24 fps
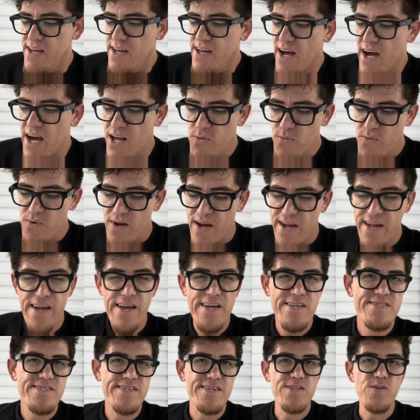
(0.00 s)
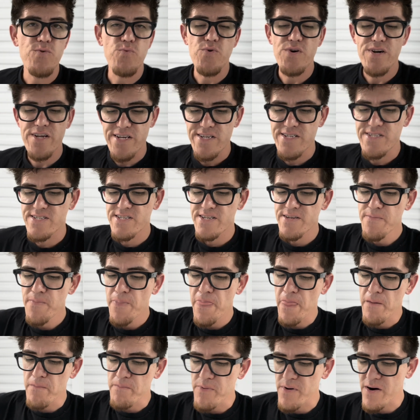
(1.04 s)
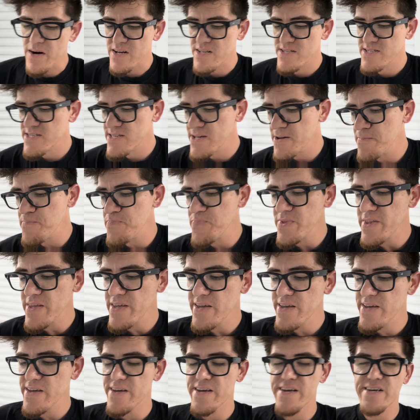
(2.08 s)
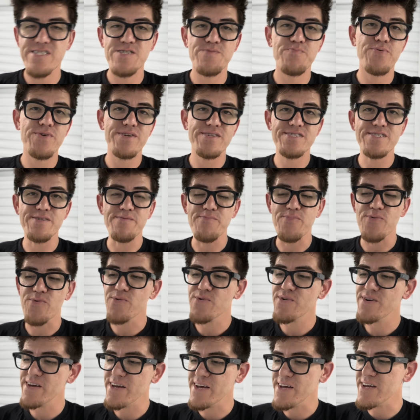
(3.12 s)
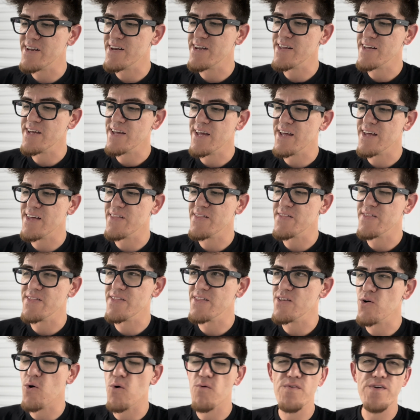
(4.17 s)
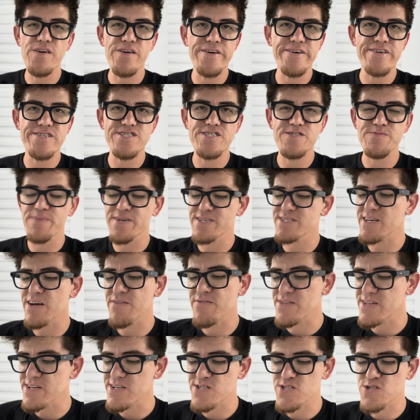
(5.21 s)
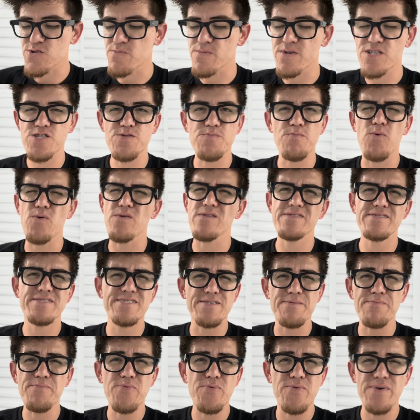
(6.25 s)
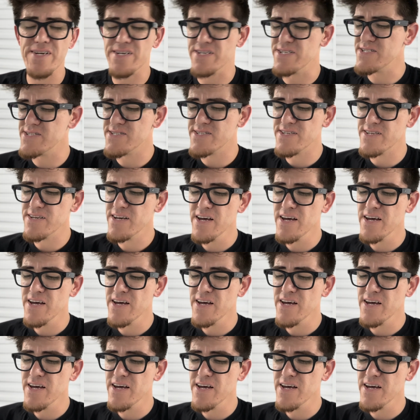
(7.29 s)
I hate saying the word easy, but it's pretty simple. And over here it just makes everything so much more simple and easy.